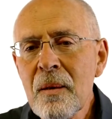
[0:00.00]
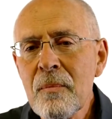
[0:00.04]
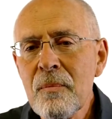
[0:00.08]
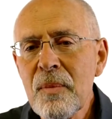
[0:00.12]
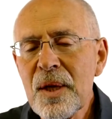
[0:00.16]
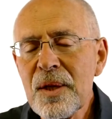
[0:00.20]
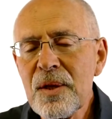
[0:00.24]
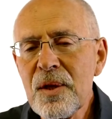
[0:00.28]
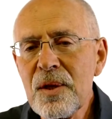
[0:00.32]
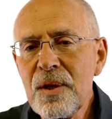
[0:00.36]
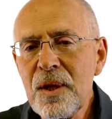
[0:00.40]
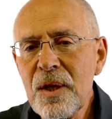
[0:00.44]

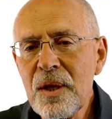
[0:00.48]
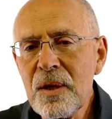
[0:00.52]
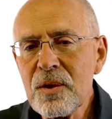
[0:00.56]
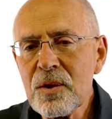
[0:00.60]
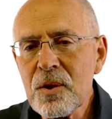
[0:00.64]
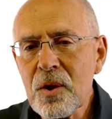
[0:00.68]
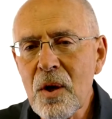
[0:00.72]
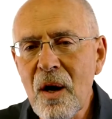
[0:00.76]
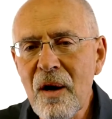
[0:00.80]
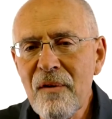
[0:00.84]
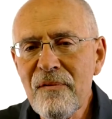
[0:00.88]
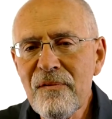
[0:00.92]
the
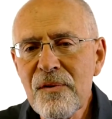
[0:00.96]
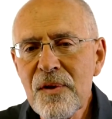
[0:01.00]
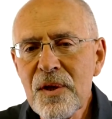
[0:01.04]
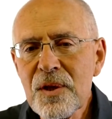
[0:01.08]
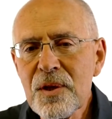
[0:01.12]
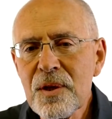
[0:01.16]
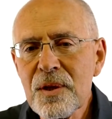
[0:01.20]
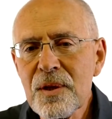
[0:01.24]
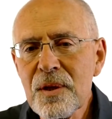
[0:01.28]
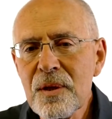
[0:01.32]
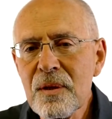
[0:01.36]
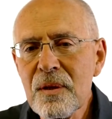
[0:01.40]
dean's
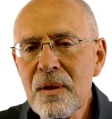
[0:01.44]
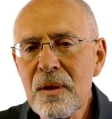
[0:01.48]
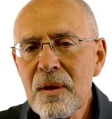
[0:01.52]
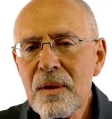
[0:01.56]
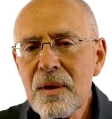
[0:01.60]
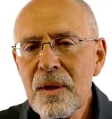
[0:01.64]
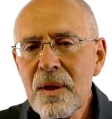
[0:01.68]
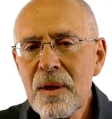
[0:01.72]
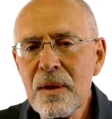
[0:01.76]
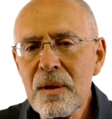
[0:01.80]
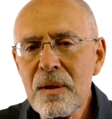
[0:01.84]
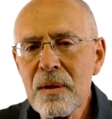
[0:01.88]
office
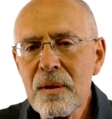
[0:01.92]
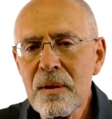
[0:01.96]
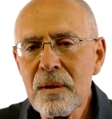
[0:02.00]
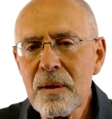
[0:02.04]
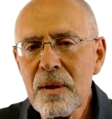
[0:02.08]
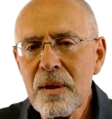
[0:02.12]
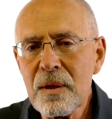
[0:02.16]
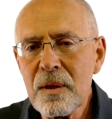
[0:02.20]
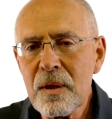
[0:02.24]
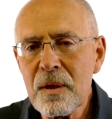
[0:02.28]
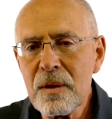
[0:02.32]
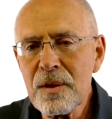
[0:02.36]
and Dean
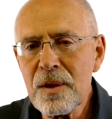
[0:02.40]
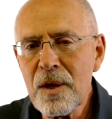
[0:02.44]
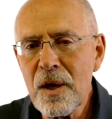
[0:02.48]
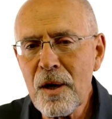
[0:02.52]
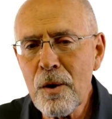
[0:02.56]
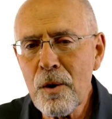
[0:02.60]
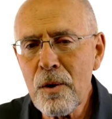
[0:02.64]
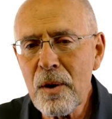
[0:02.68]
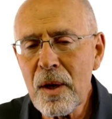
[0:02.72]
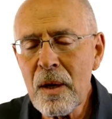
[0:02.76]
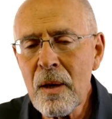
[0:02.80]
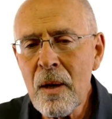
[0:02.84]

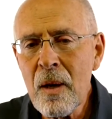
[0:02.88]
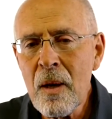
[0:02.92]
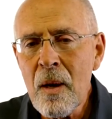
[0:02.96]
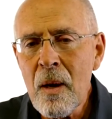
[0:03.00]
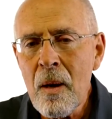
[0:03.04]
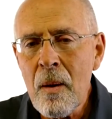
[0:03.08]
Hoderi.